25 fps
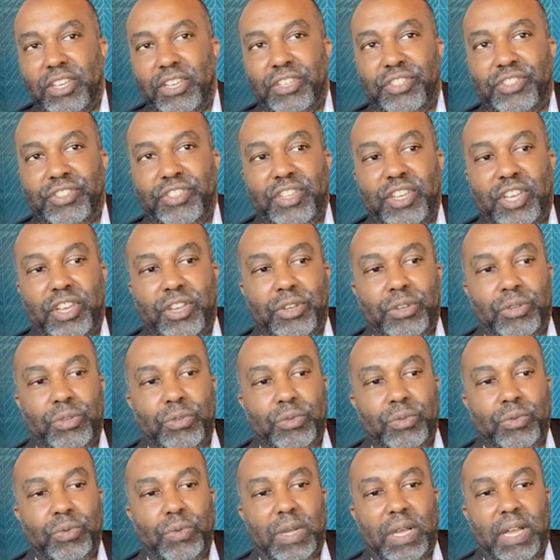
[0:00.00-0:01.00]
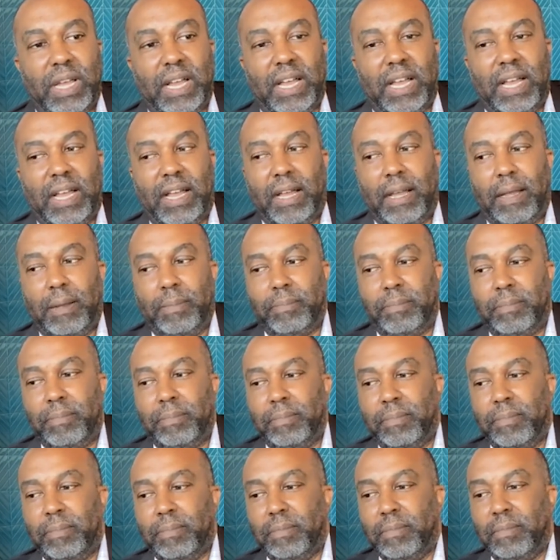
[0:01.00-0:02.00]
So
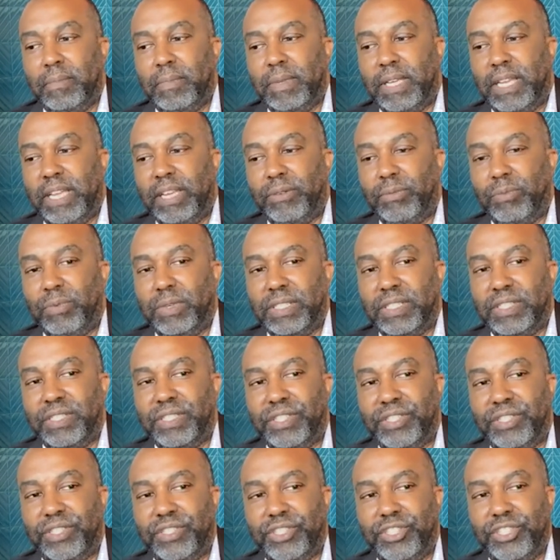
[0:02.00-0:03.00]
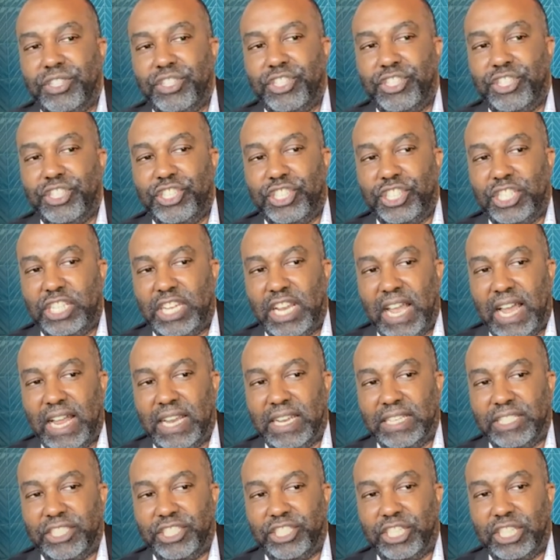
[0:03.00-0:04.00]
it was
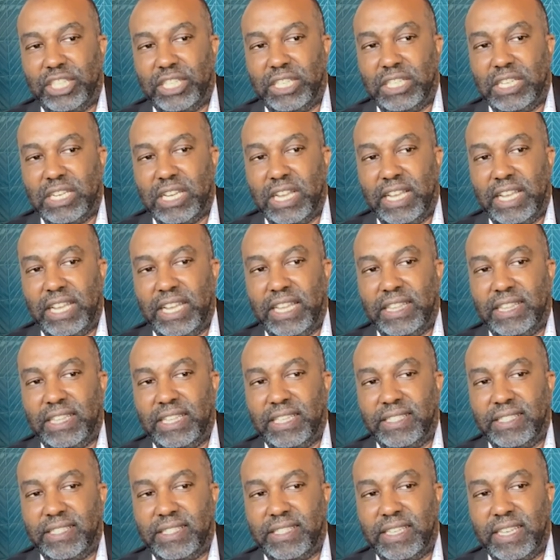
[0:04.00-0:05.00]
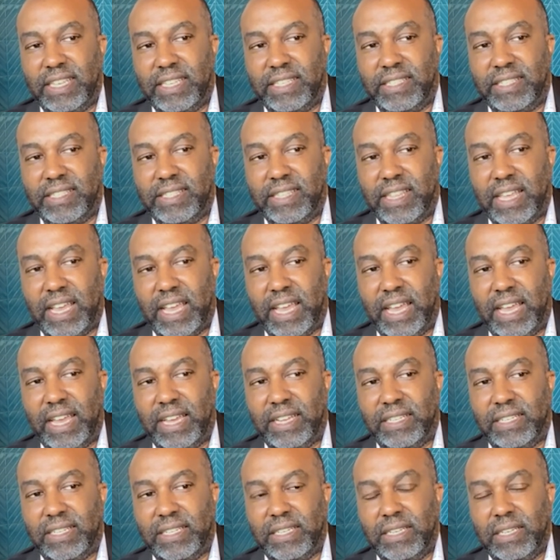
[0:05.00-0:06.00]
challenging in the sense
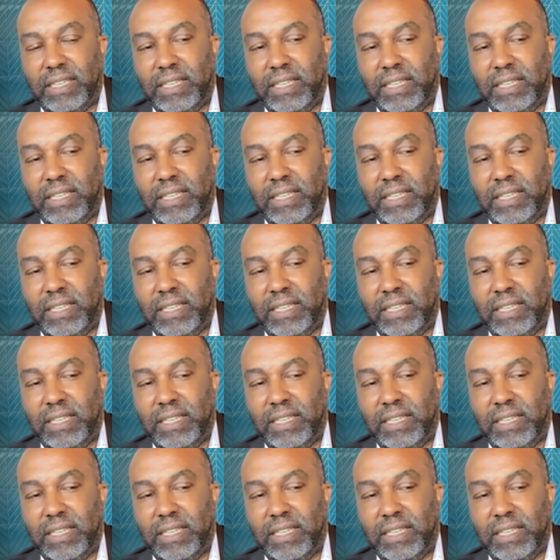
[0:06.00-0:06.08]
that,